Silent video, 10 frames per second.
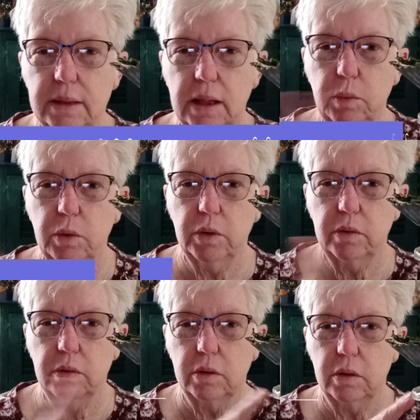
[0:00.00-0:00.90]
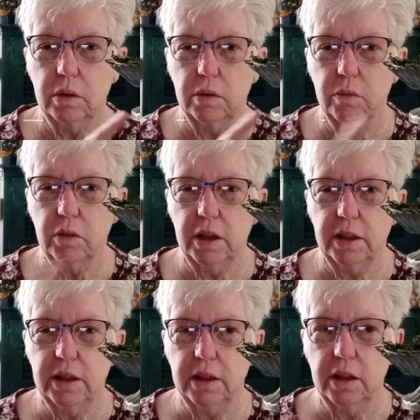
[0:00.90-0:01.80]
I will
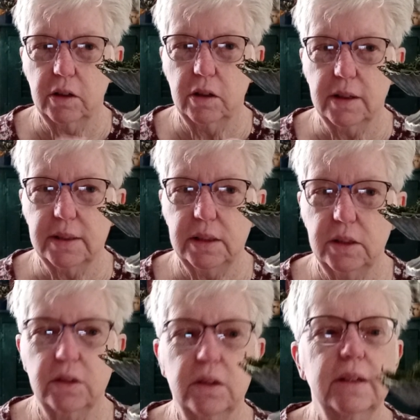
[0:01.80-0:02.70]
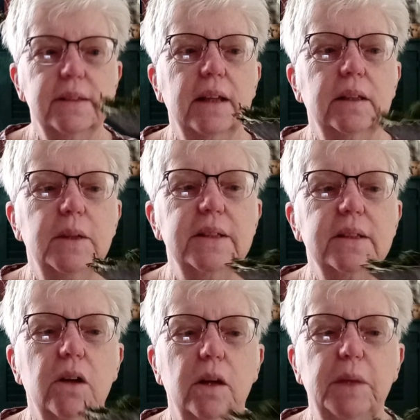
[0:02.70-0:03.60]
run across here exactly what it's
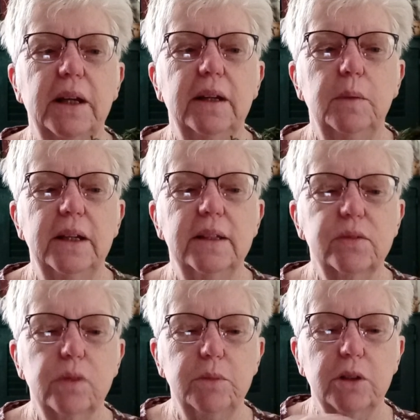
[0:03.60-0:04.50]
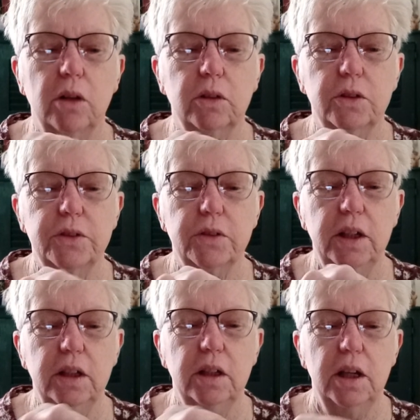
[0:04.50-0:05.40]
called. But anyway, it's from Dollar
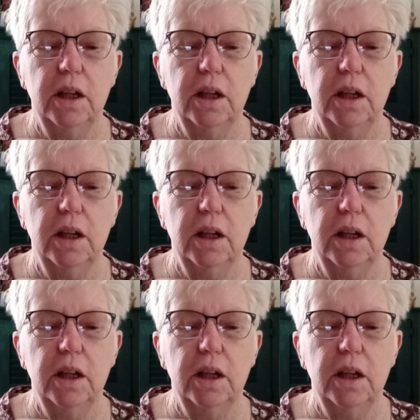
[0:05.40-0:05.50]
Tree.